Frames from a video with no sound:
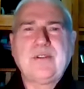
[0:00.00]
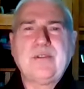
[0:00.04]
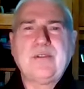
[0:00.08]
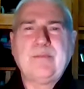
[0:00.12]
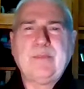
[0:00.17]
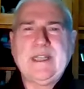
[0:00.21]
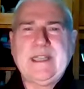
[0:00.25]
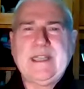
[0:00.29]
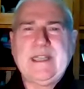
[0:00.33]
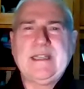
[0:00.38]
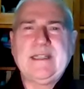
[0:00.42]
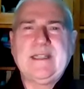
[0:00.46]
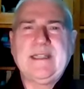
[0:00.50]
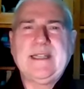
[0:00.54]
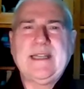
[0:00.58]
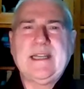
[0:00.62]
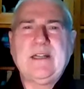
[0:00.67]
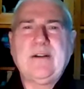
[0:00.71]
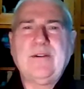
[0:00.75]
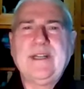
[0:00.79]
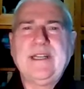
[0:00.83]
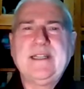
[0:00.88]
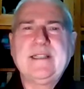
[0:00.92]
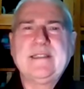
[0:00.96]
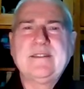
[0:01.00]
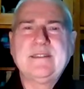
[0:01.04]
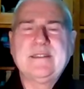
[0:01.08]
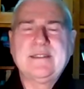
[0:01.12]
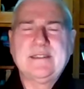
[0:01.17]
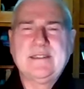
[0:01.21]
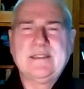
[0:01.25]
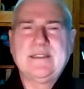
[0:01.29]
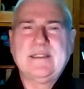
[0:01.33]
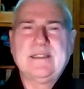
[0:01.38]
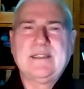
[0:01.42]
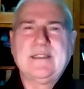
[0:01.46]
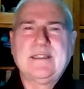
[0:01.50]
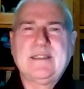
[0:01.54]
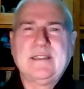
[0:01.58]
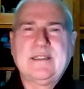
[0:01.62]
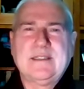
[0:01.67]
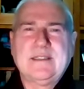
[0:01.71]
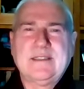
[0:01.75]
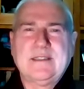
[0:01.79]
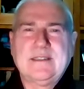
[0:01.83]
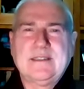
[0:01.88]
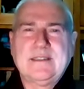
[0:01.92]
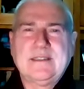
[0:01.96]
your immediate area,
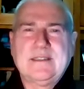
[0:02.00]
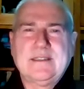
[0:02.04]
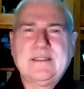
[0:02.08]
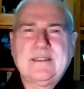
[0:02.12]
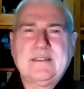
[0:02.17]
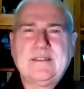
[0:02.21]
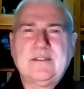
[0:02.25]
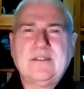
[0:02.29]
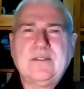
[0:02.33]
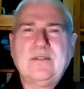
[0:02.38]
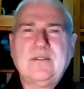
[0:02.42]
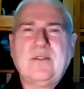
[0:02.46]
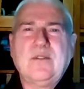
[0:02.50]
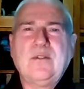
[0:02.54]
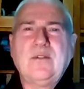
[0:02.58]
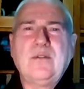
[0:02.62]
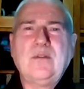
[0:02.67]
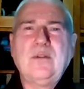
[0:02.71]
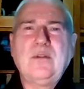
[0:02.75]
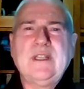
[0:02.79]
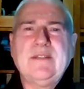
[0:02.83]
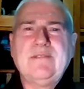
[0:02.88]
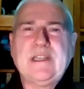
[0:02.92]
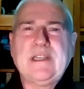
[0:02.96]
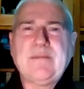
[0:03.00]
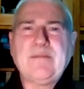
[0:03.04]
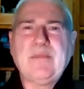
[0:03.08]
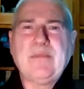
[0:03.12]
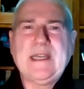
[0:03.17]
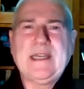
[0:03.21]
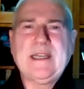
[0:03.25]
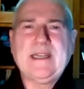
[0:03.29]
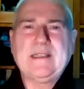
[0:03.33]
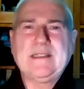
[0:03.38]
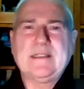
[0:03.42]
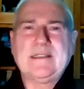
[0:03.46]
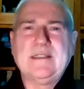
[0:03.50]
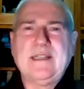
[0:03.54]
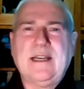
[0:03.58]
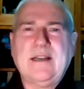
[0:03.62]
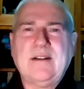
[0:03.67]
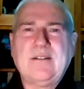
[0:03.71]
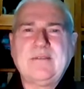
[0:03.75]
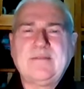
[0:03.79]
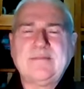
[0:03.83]
to all living beings now.